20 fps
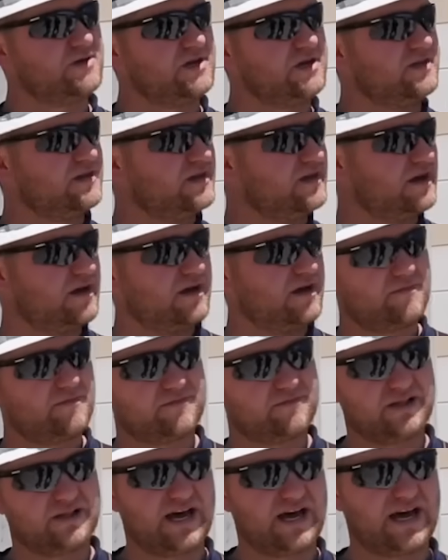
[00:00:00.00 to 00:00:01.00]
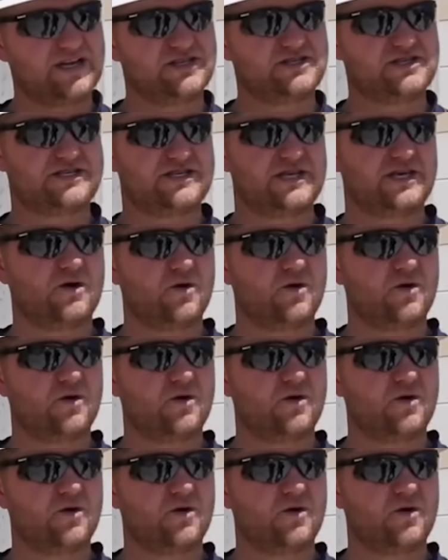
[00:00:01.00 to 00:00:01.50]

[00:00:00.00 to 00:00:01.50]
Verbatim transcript: In many past cases,